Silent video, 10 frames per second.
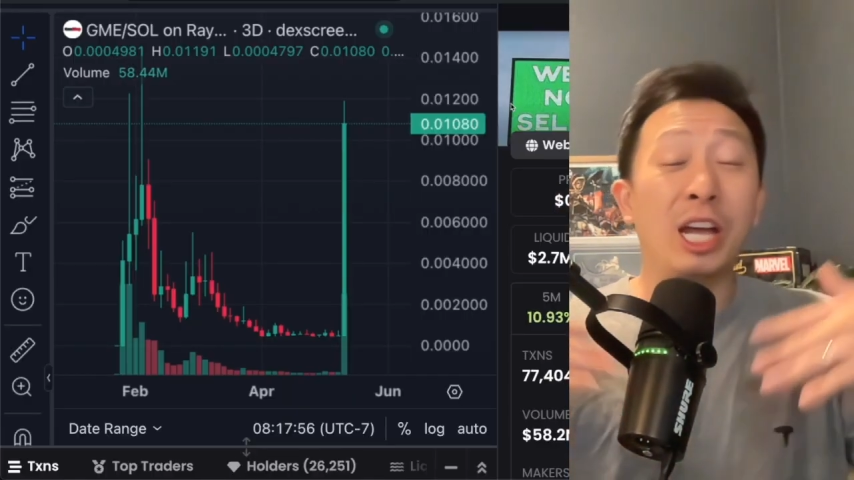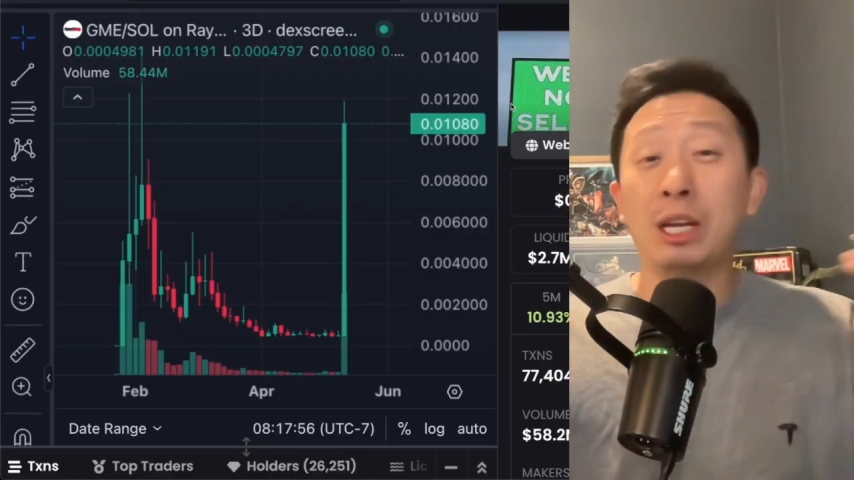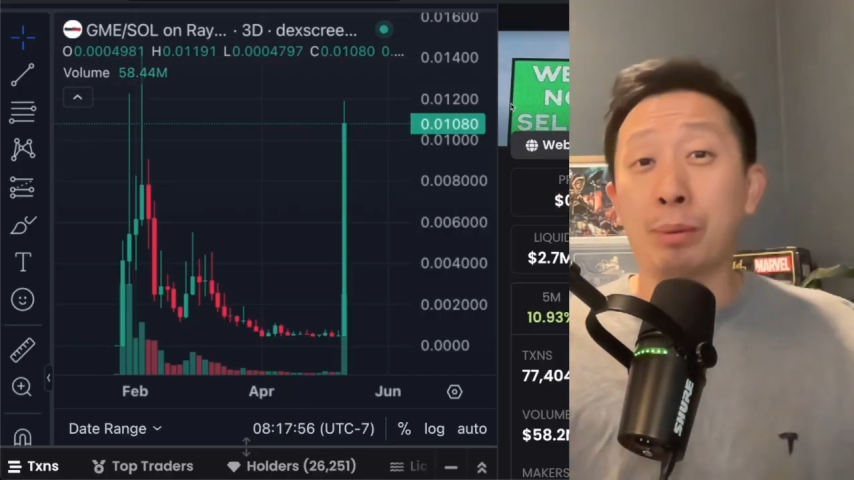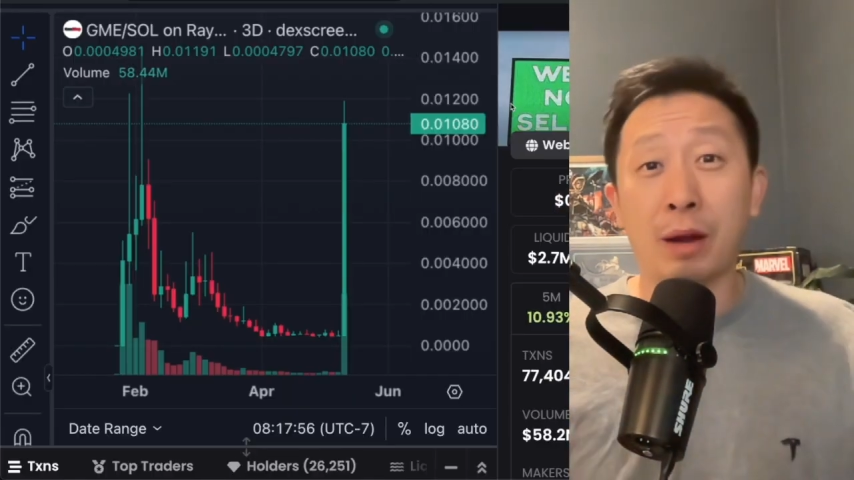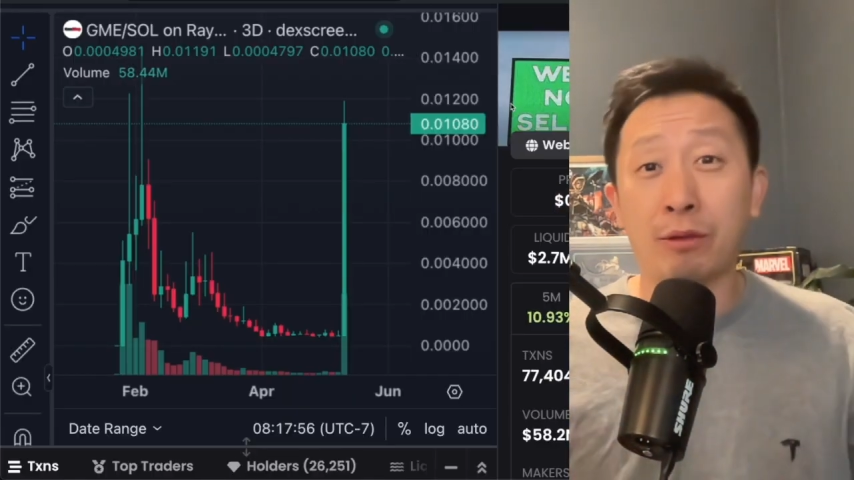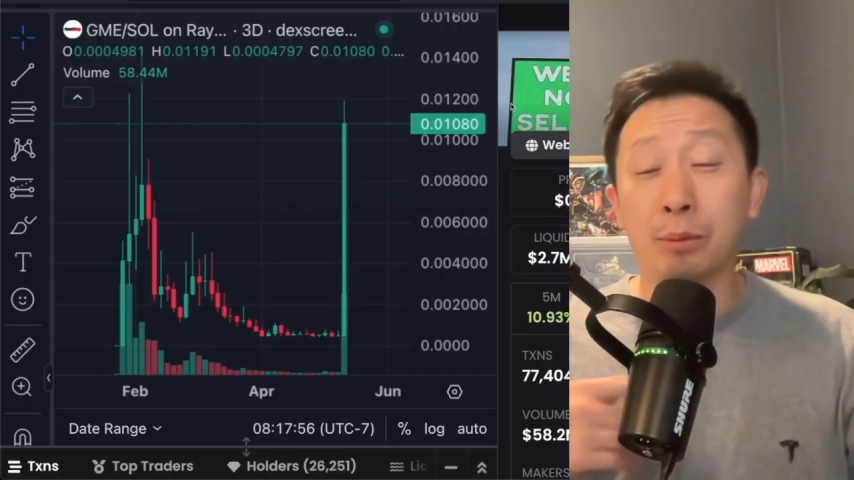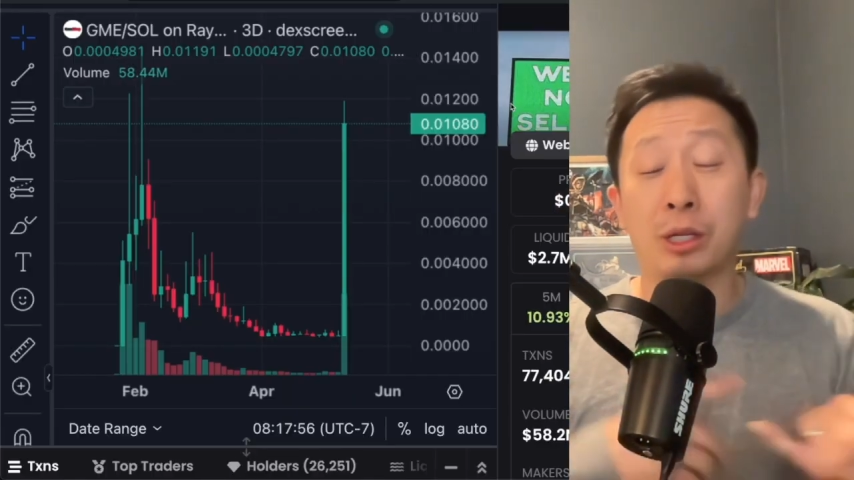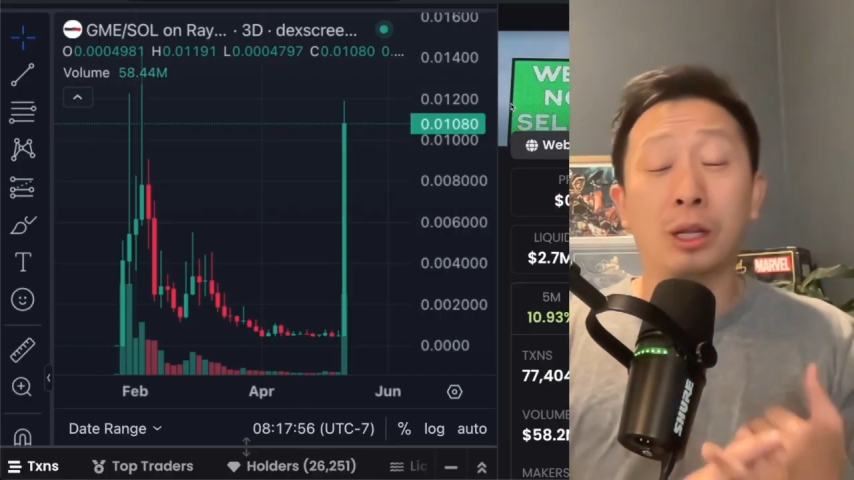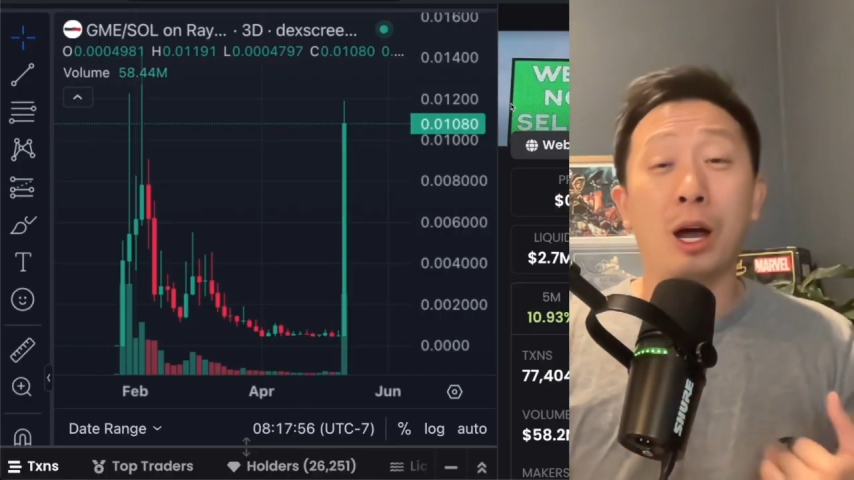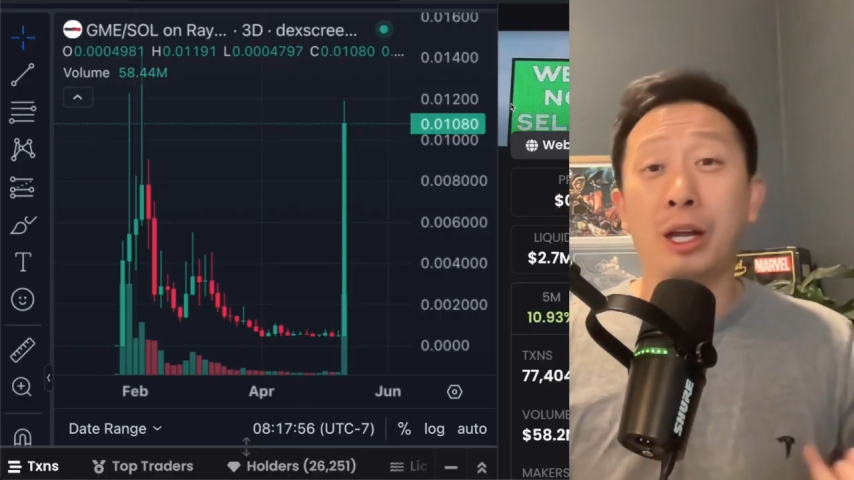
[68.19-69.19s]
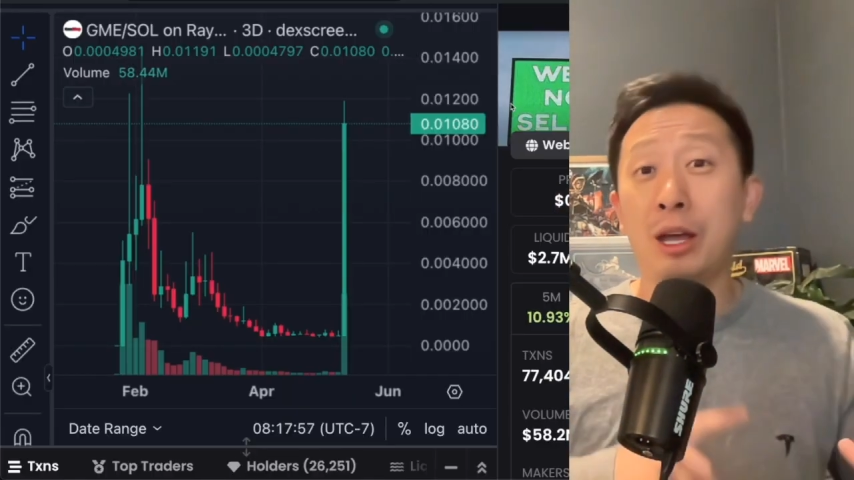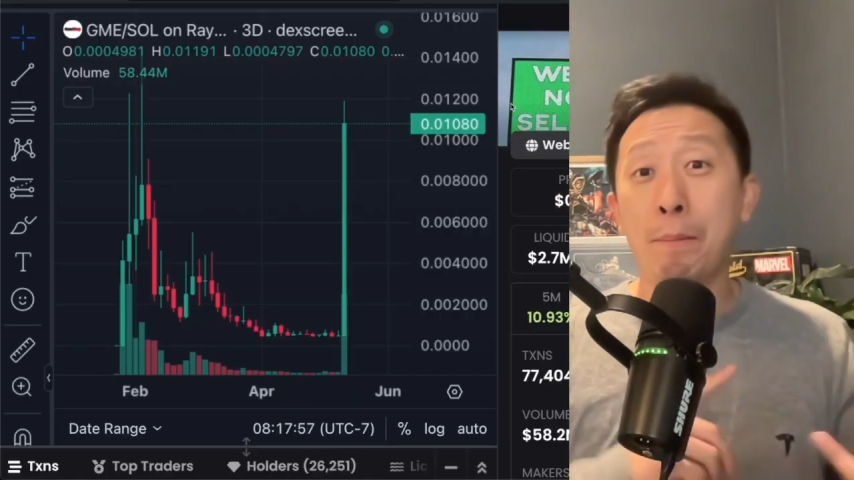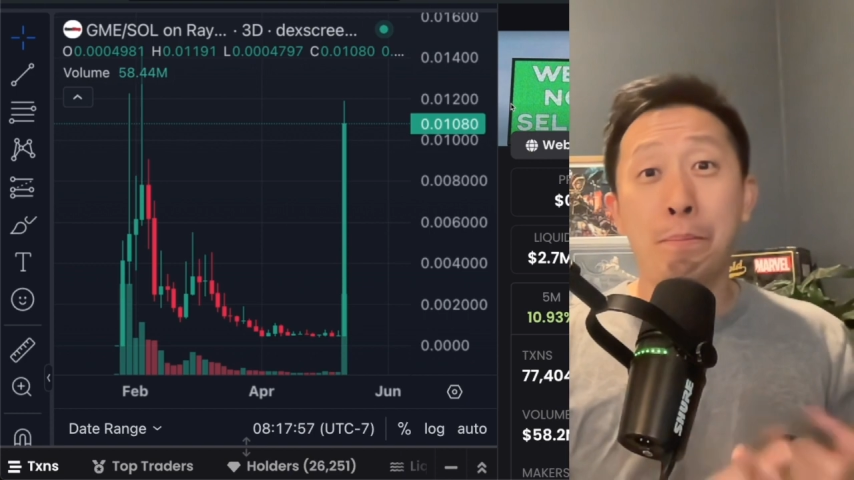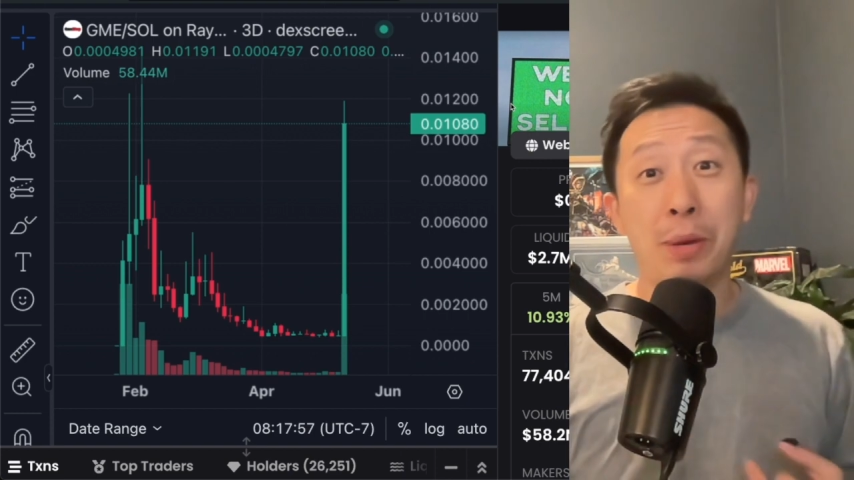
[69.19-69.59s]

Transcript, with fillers: any platform, Solana,